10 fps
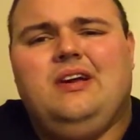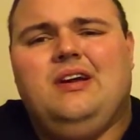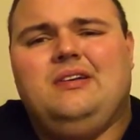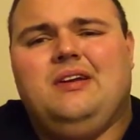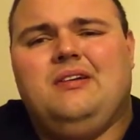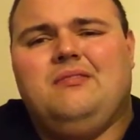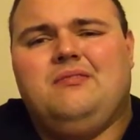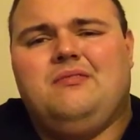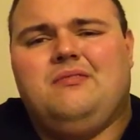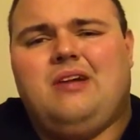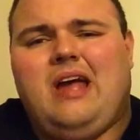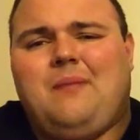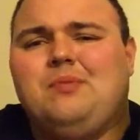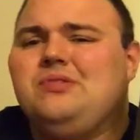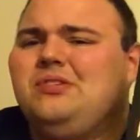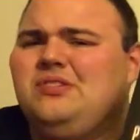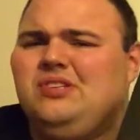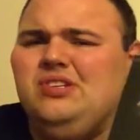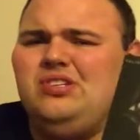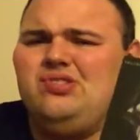And then what happens is
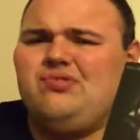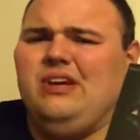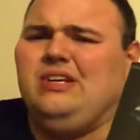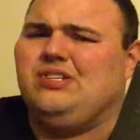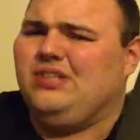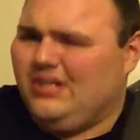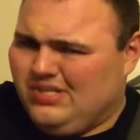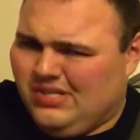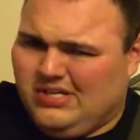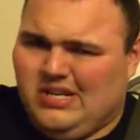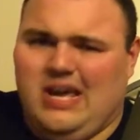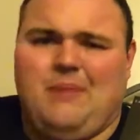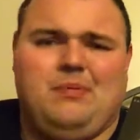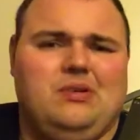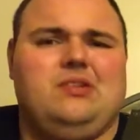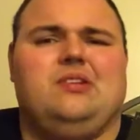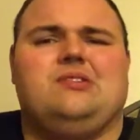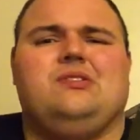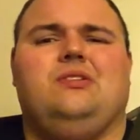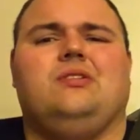these strange things start to happen to
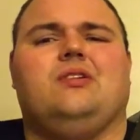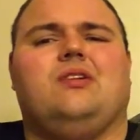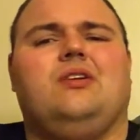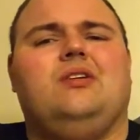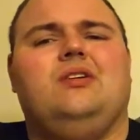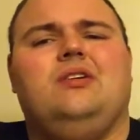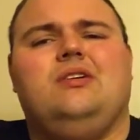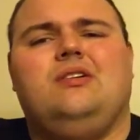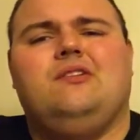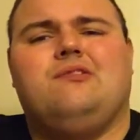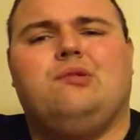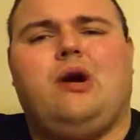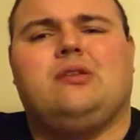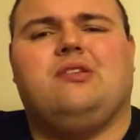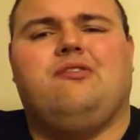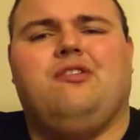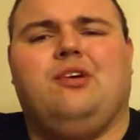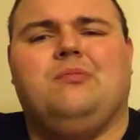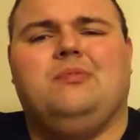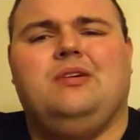this little girl throughout the
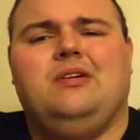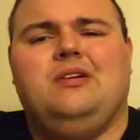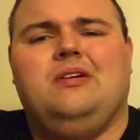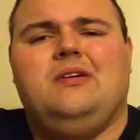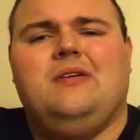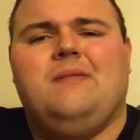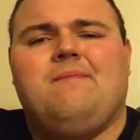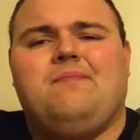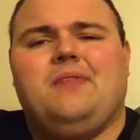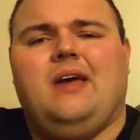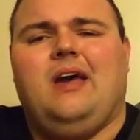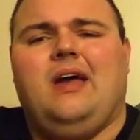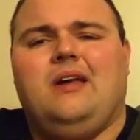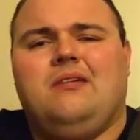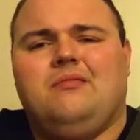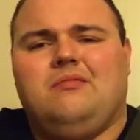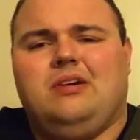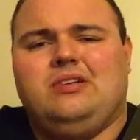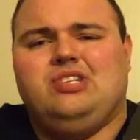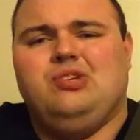film and
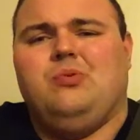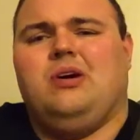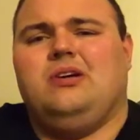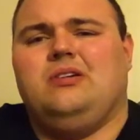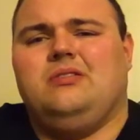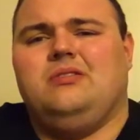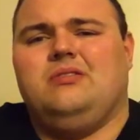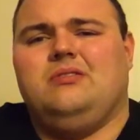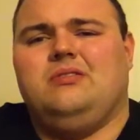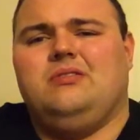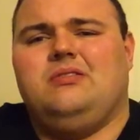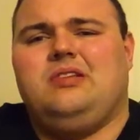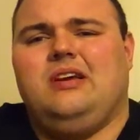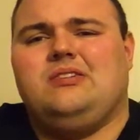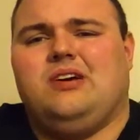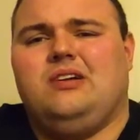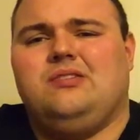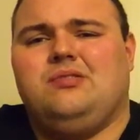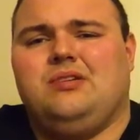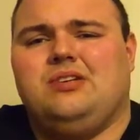what Jiwan takes on
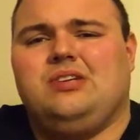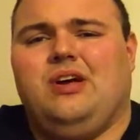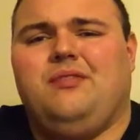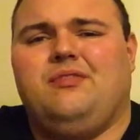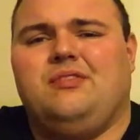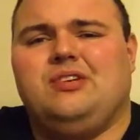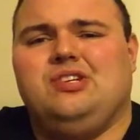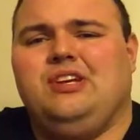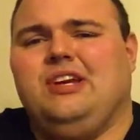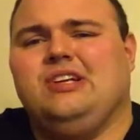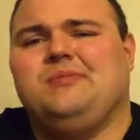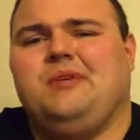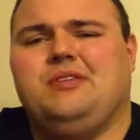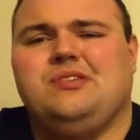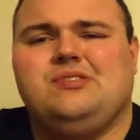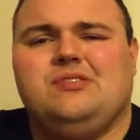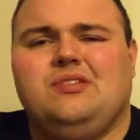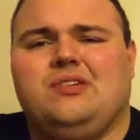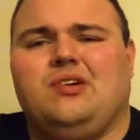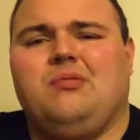to herself because she cares about this
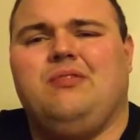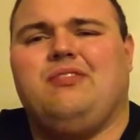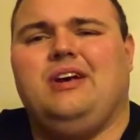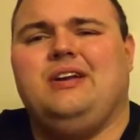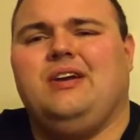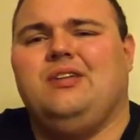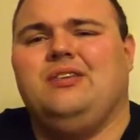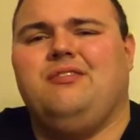girl. We find out in the